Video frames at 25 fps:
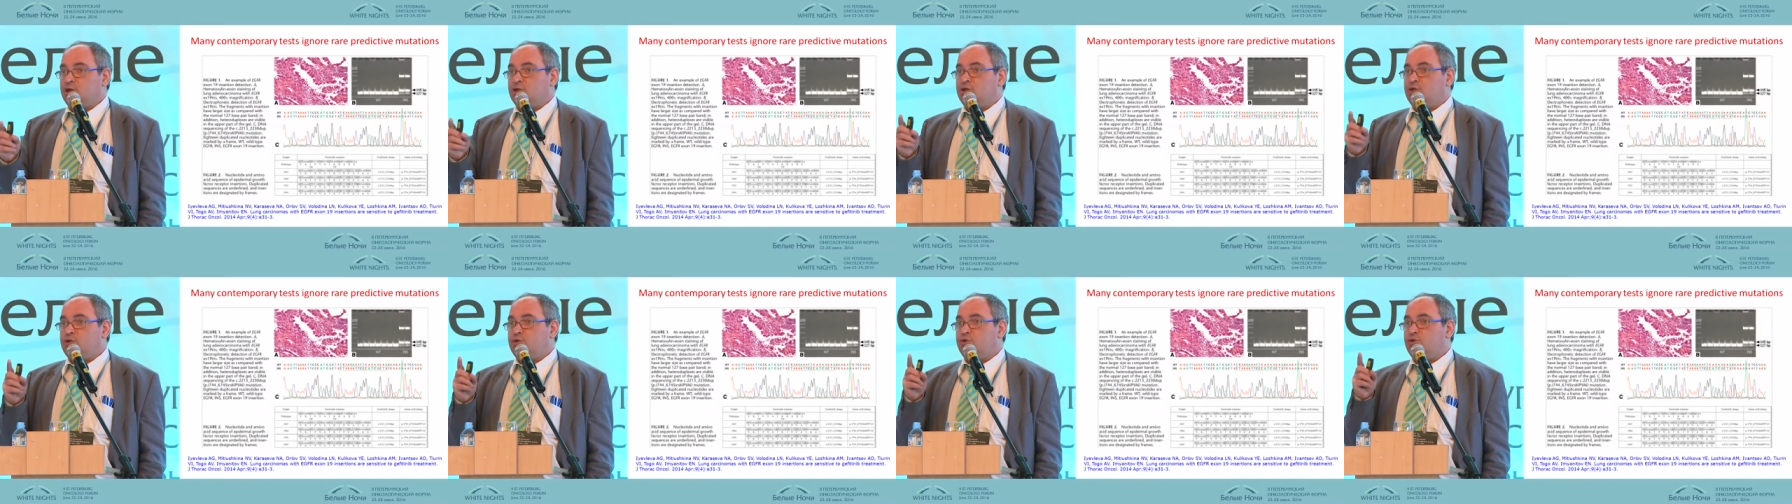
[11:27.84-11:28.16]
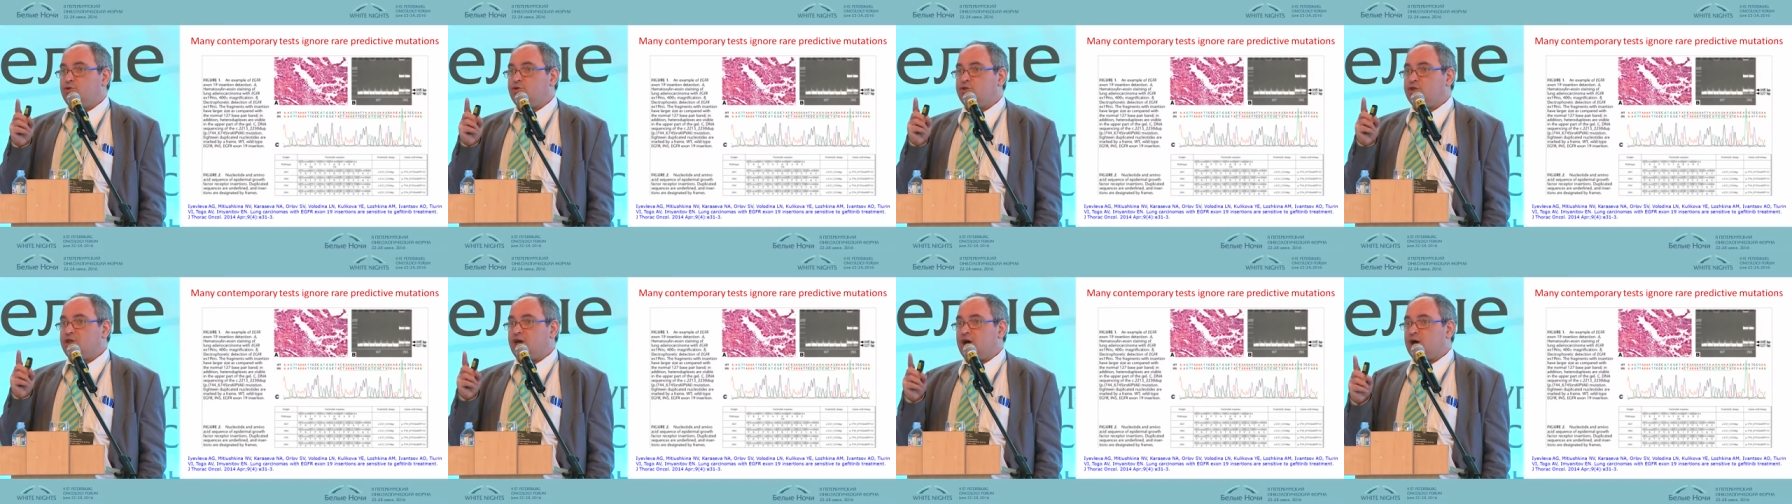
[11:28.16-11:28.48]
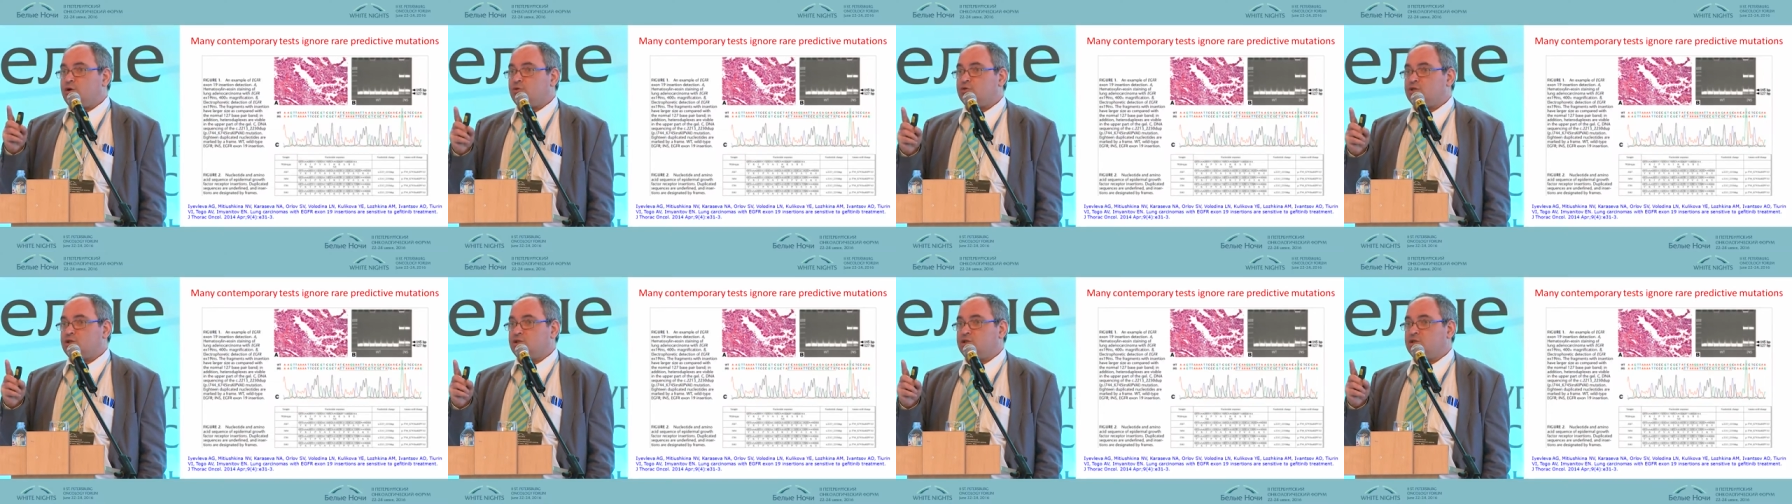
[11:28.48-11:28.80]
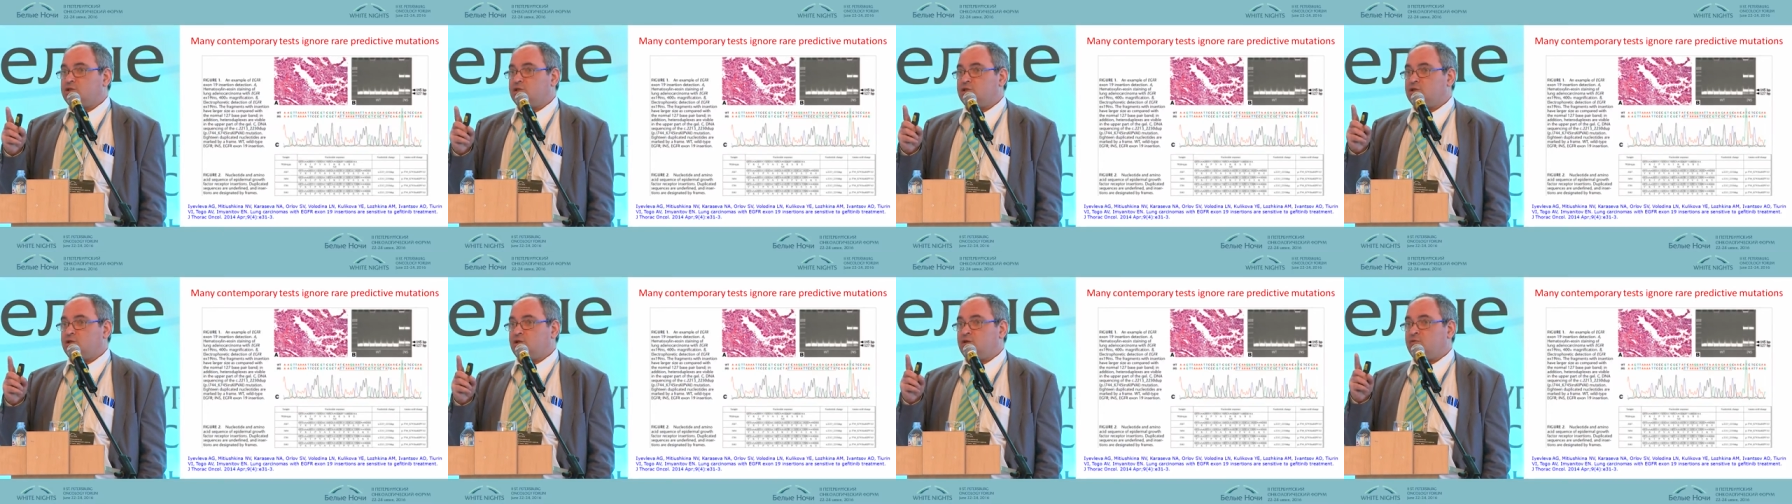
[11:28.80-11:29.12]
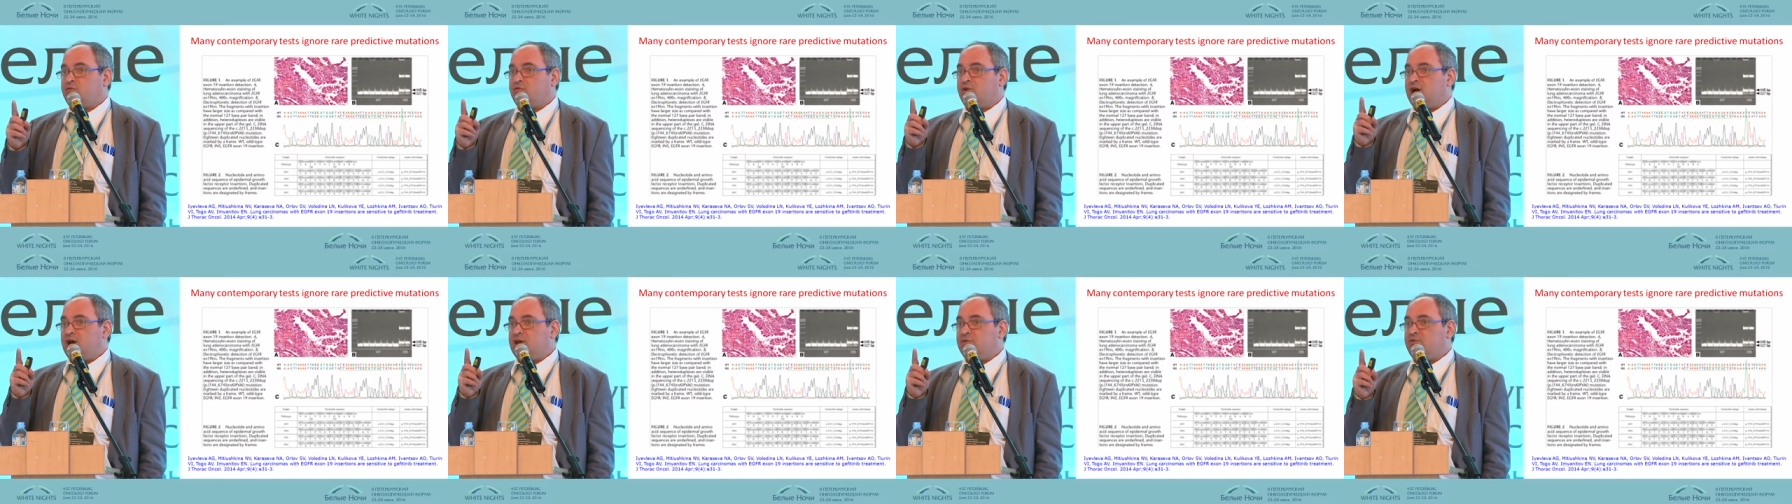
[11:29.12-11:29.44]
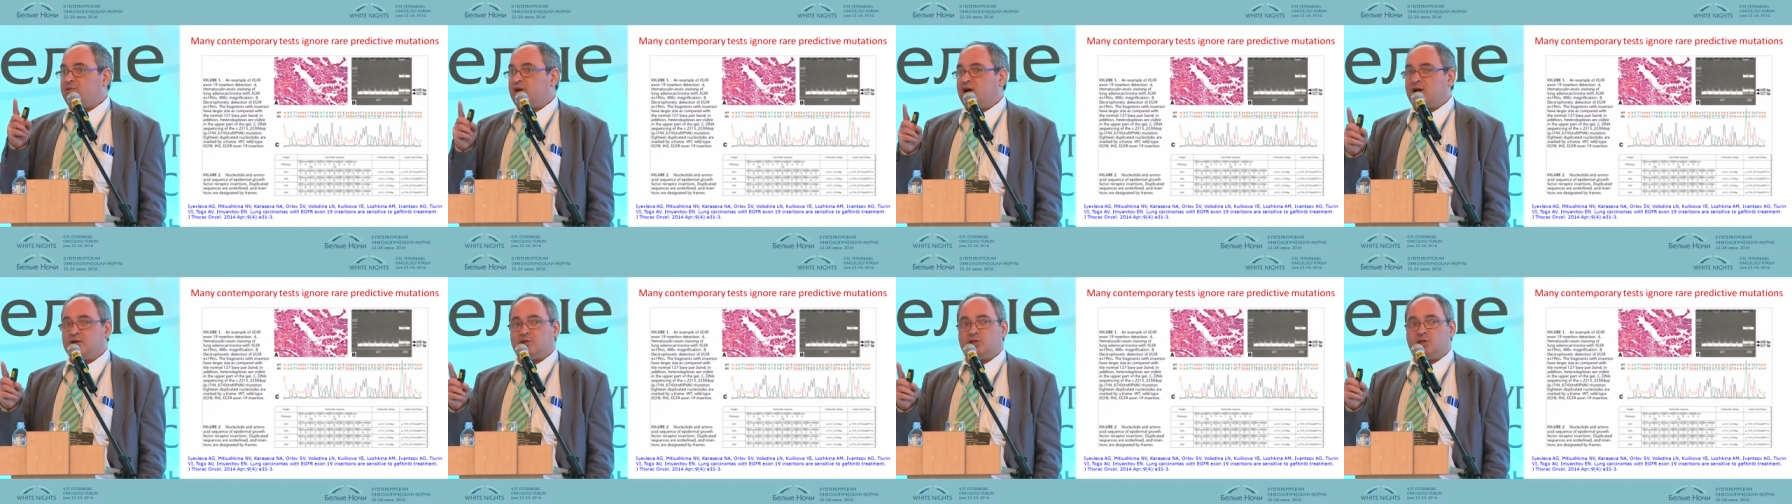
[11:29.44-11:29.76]
two thousand five
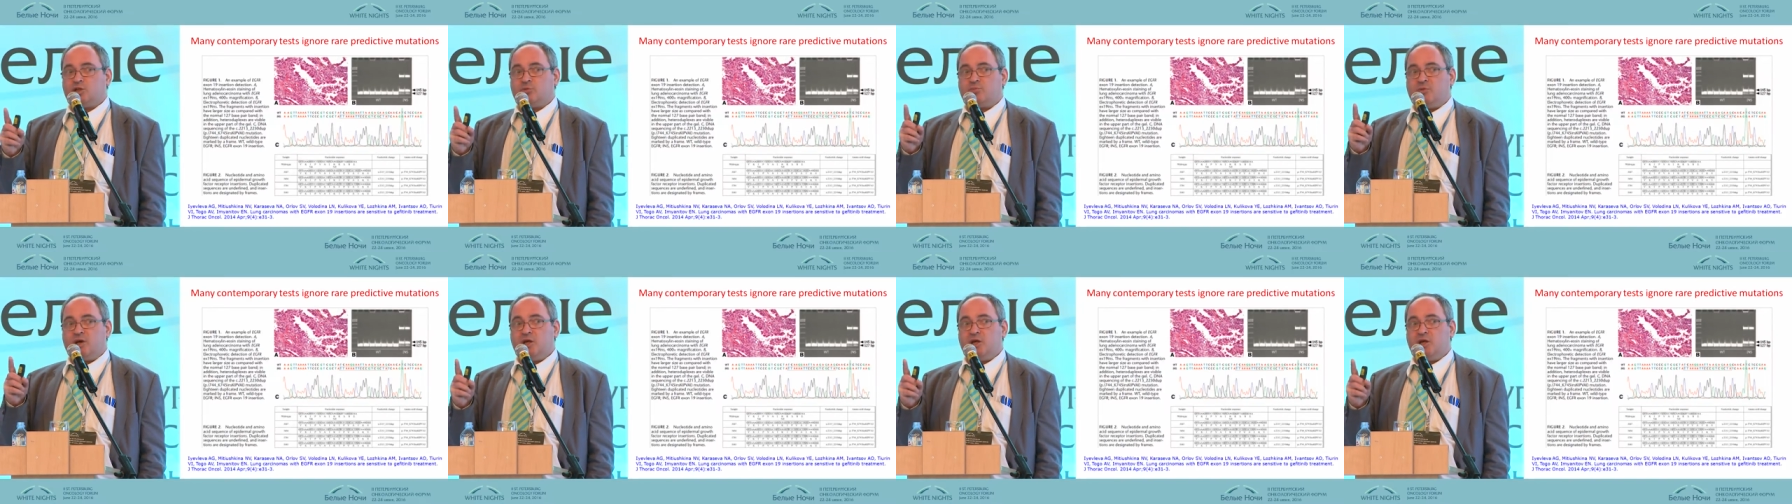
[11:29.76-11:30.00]
hundred